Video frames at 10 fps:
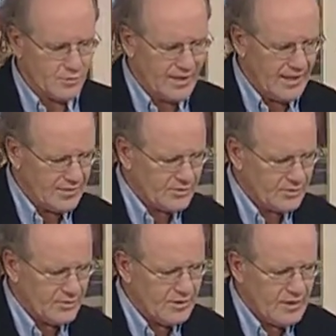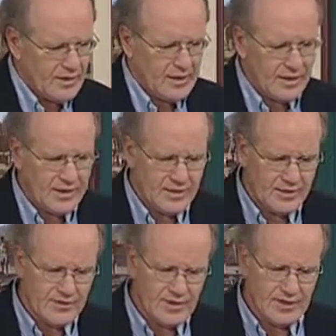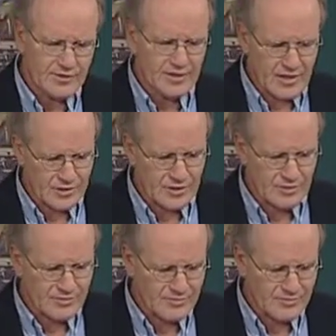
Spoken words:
we answer in the next lecture,